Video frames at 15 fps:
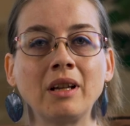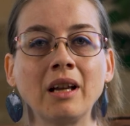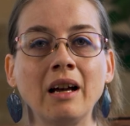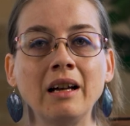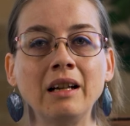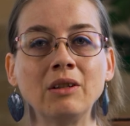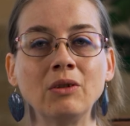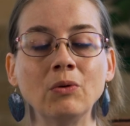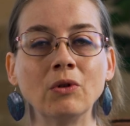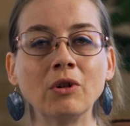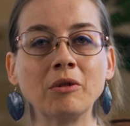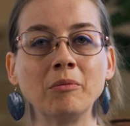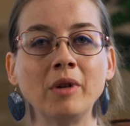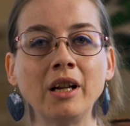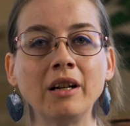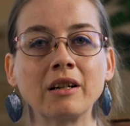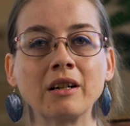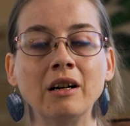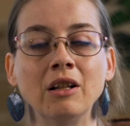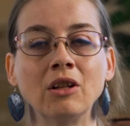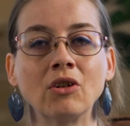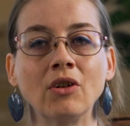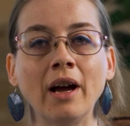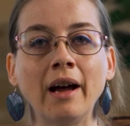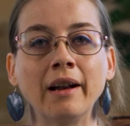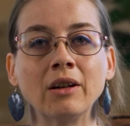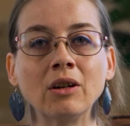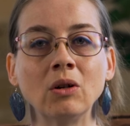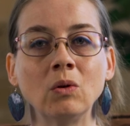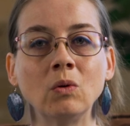guy lured me to
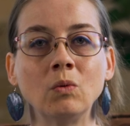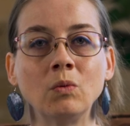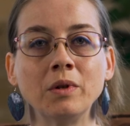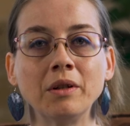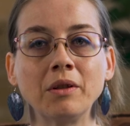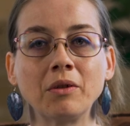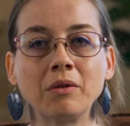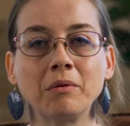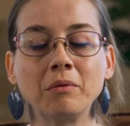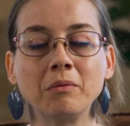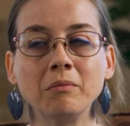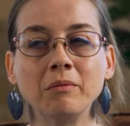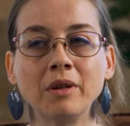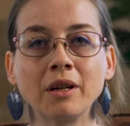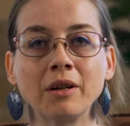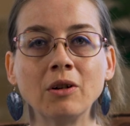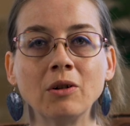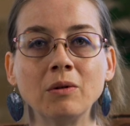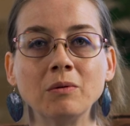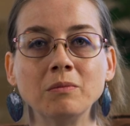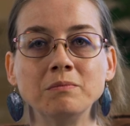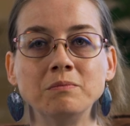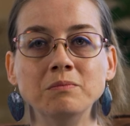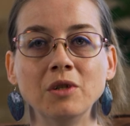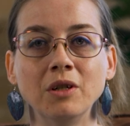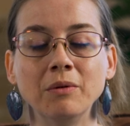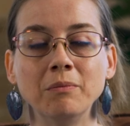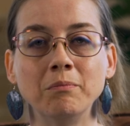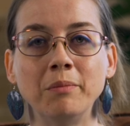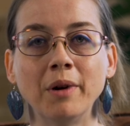Colorado with,
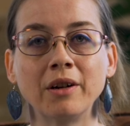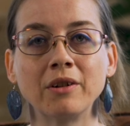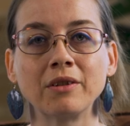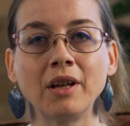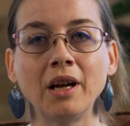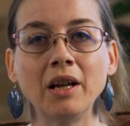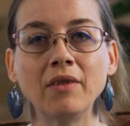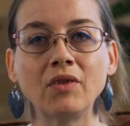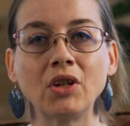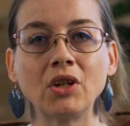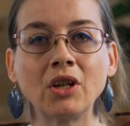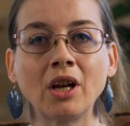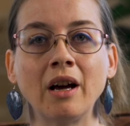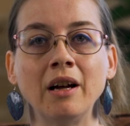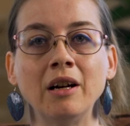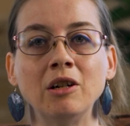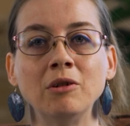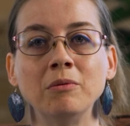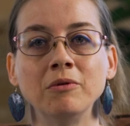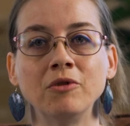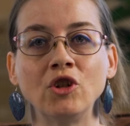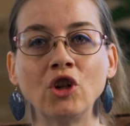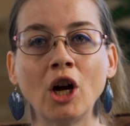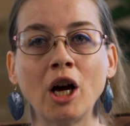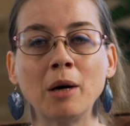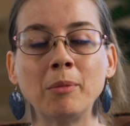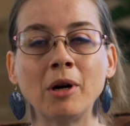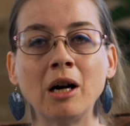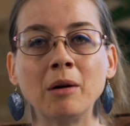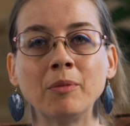better lifestyle,
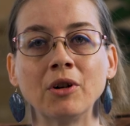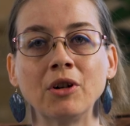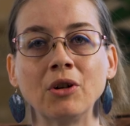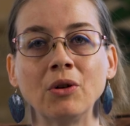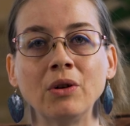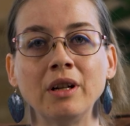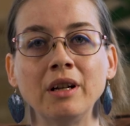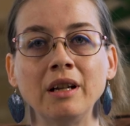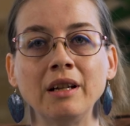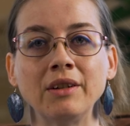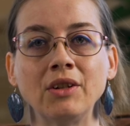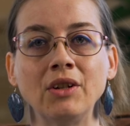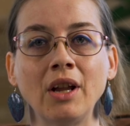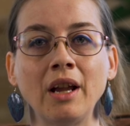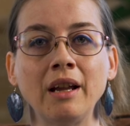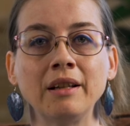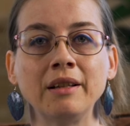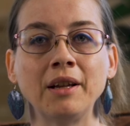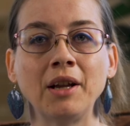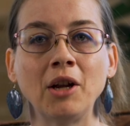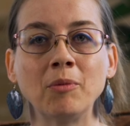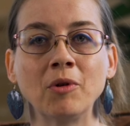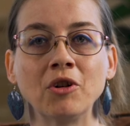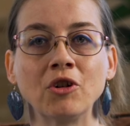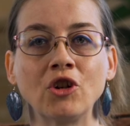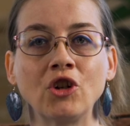job opportunities, day labor,